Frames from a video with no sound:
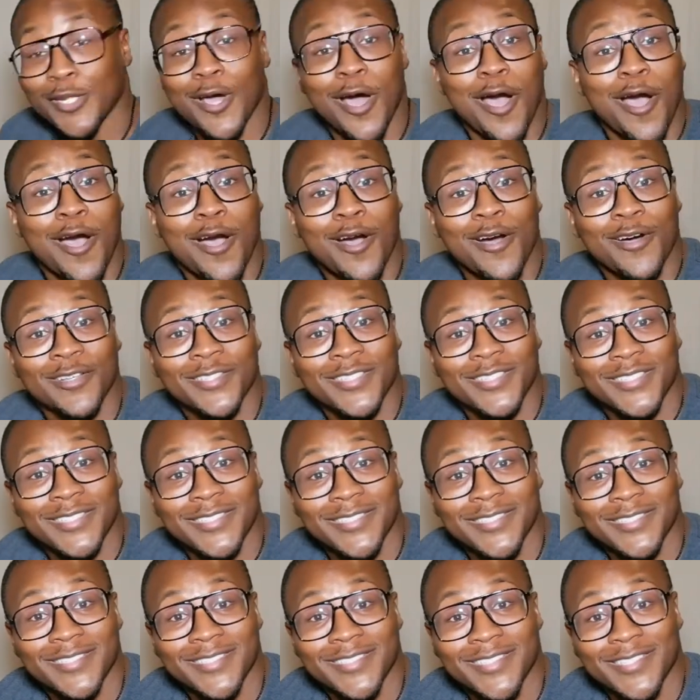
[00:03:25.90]

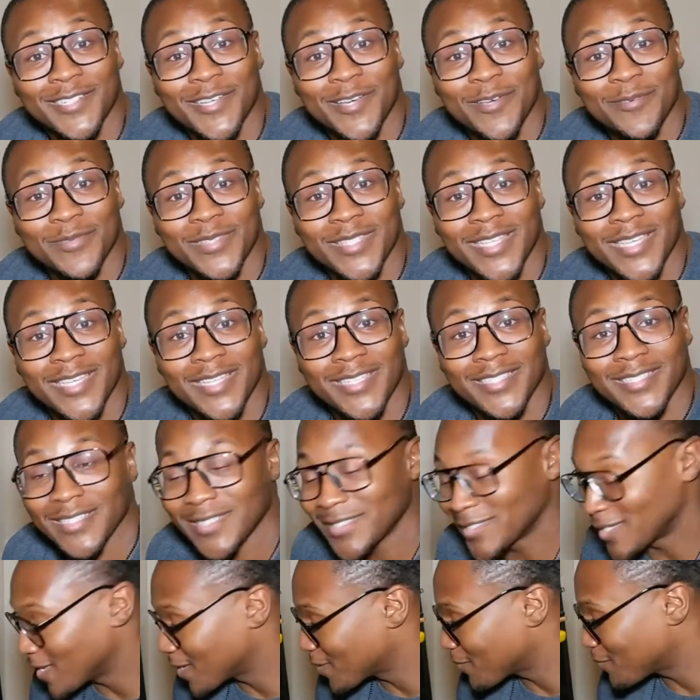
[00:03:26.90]
dogs, you know what I'm saying?
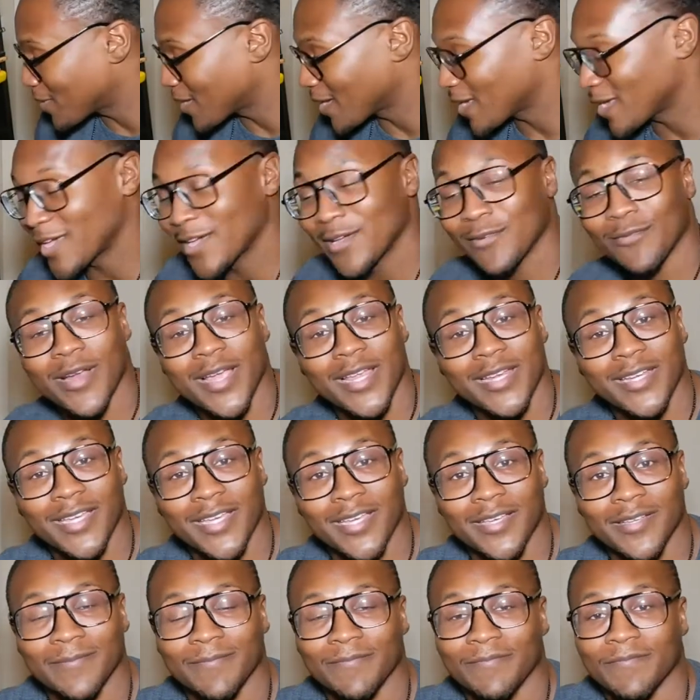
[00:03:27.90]
He's licking my hand right
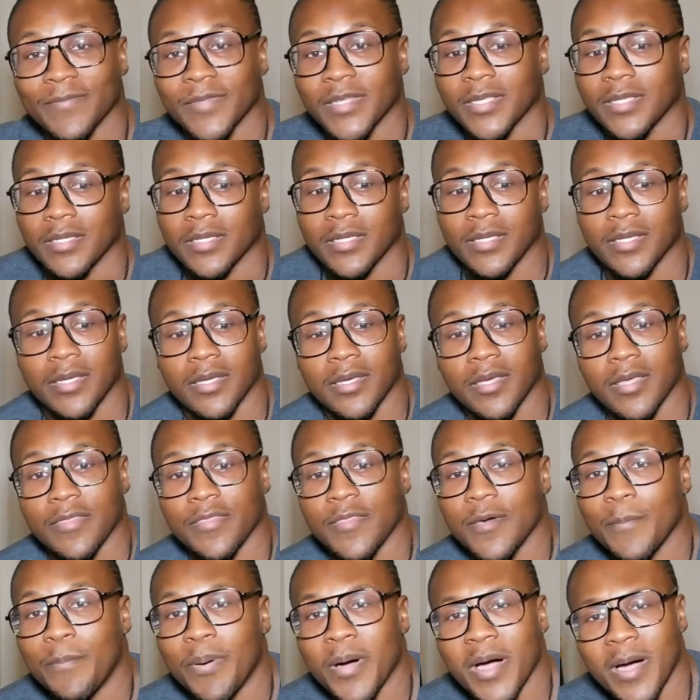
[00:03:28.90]
now.
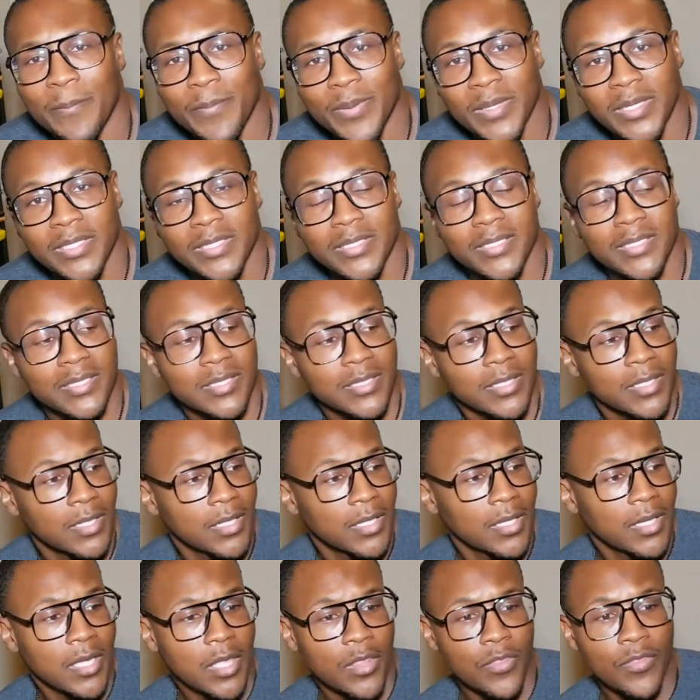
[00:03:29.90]
The puppies,
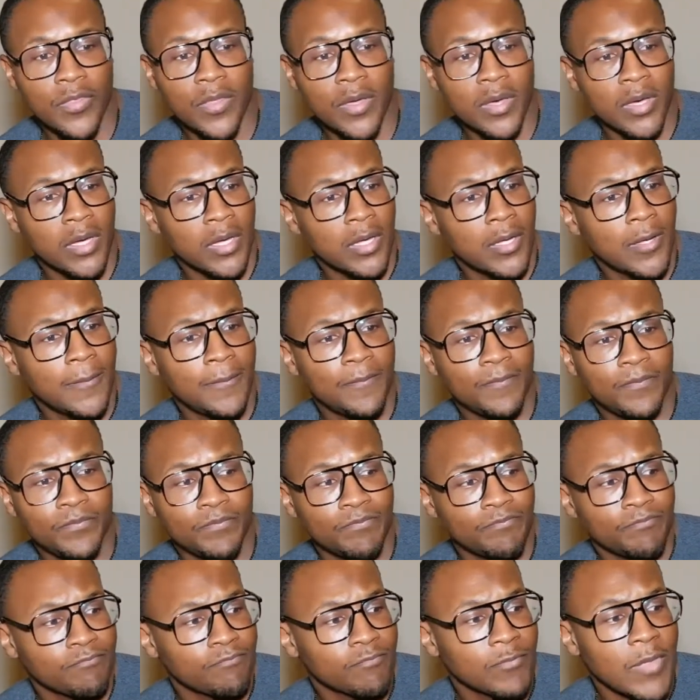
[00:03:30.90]
the
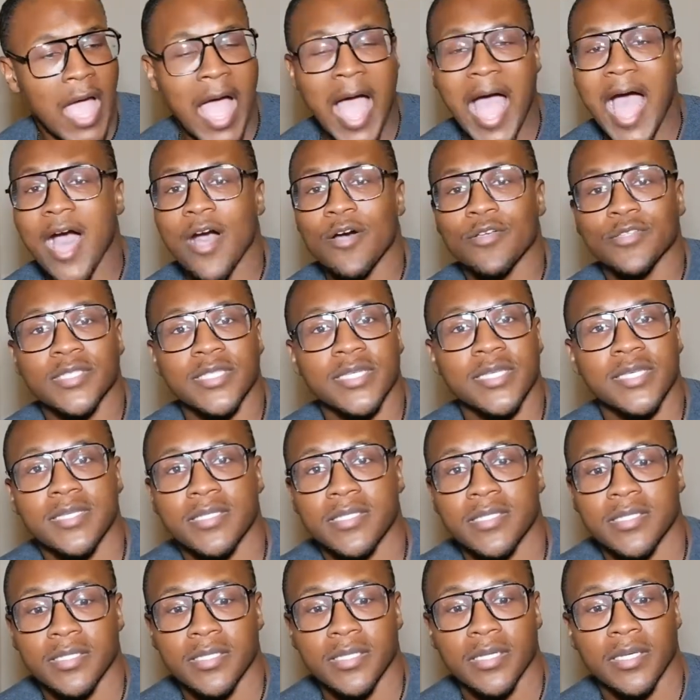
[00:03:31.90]

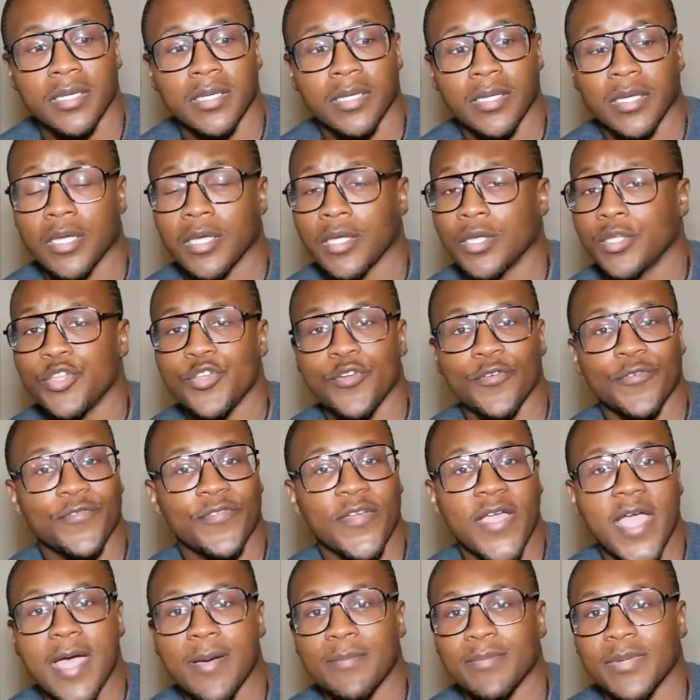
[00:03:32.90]
houses, your
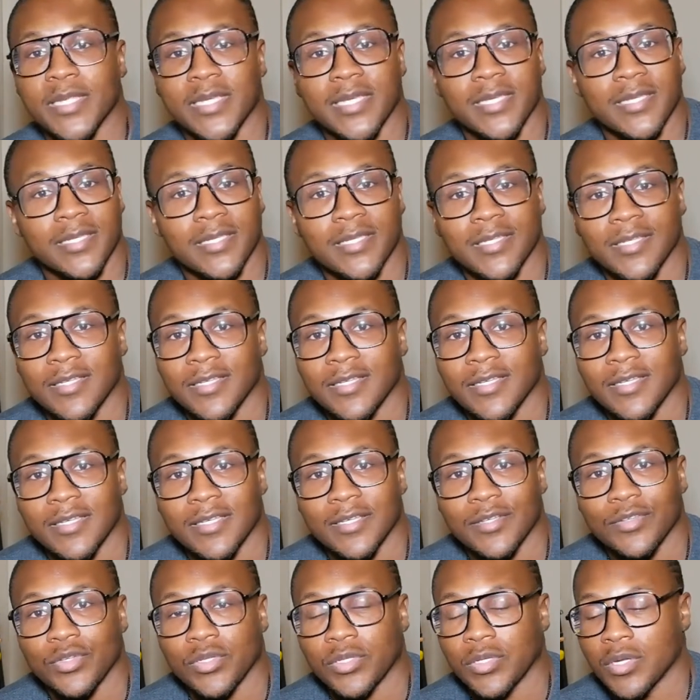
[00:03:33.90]
family,
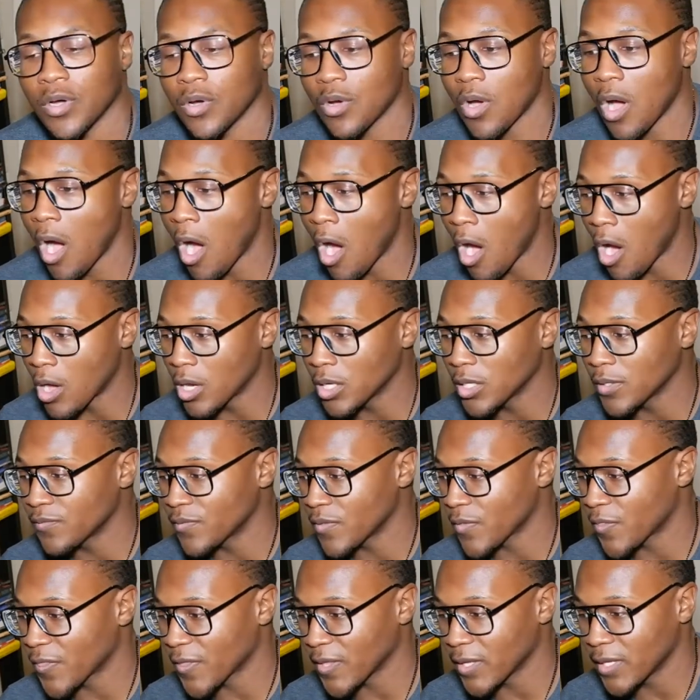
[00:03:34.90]
you know, all of
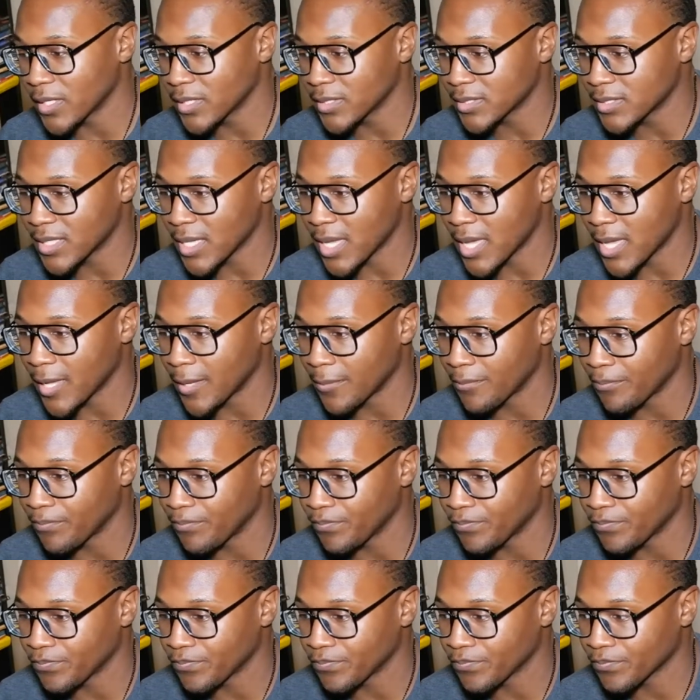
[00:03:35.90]
the things
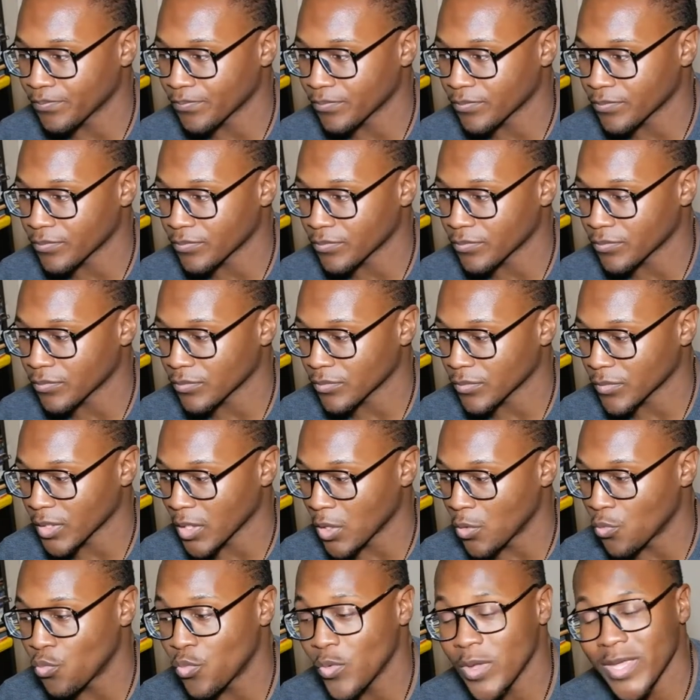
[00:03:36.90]
that
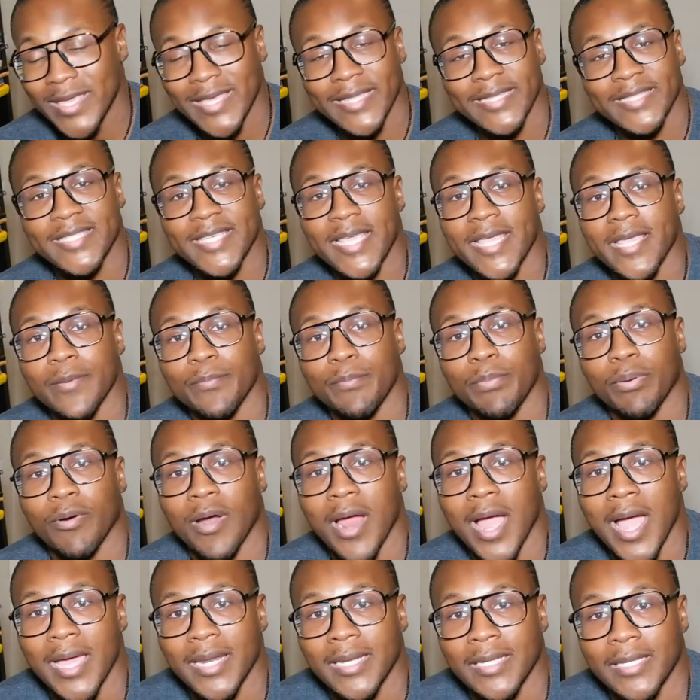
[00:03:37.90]
we can take
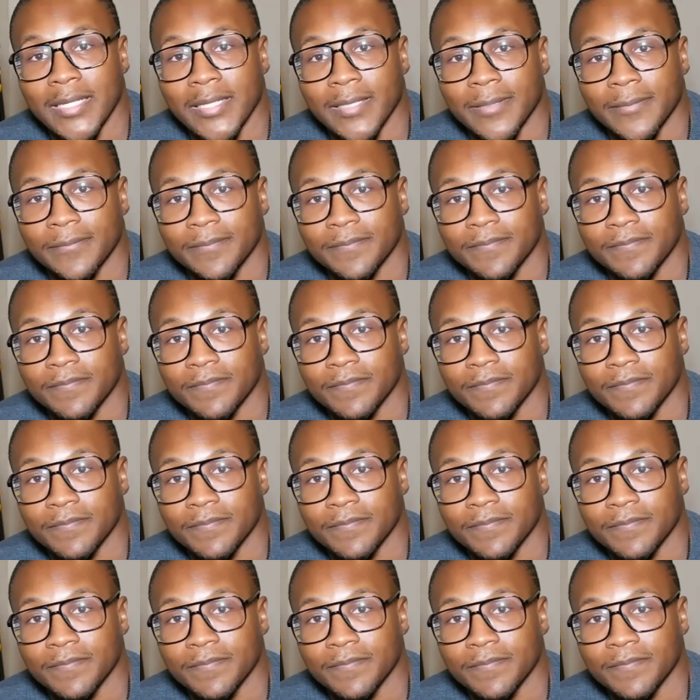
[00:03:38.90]
pride in.